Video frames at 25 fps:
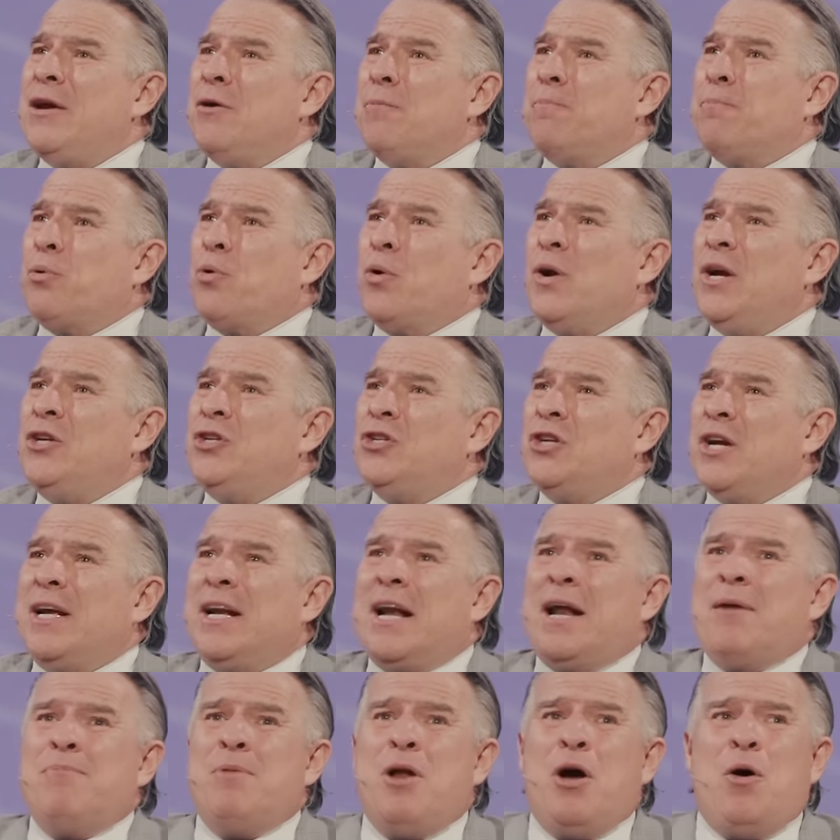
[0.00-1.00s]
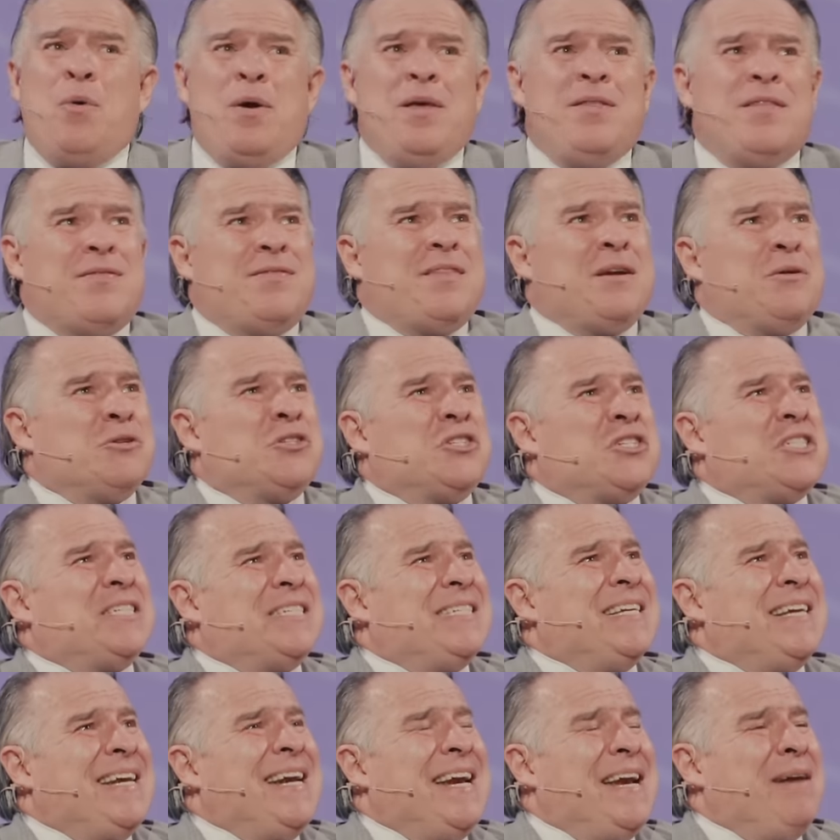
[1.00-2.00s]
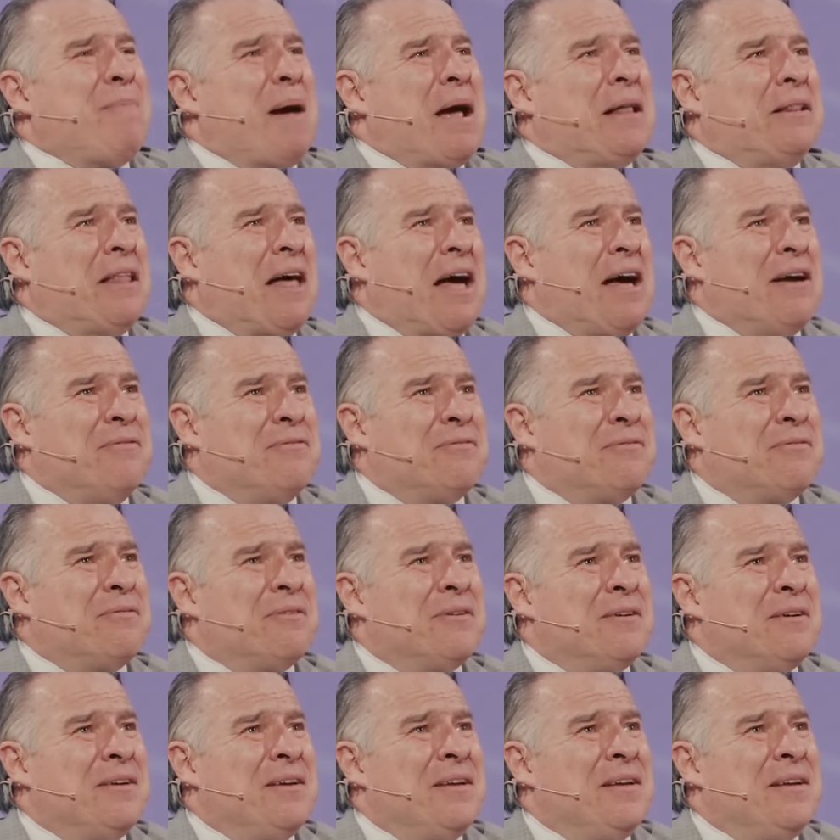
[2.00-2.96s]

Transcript: here preaching and I'm knowing that there is sin in my life.